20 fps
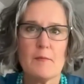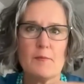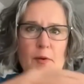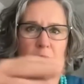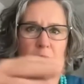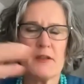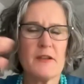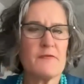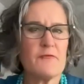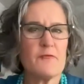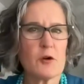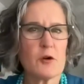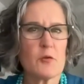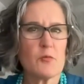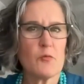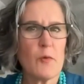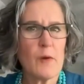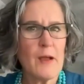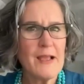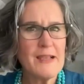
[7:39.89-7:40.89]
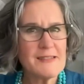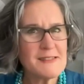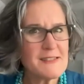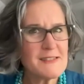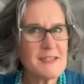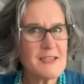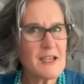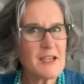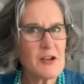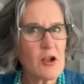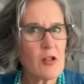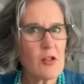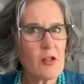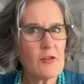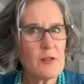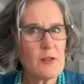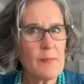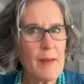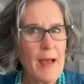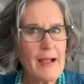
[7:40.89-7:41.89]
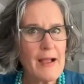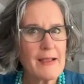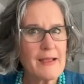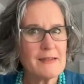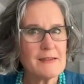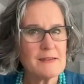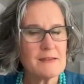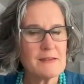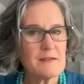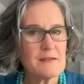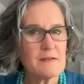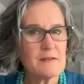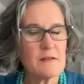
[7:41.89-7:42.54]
But if we're wasting it all on the back end,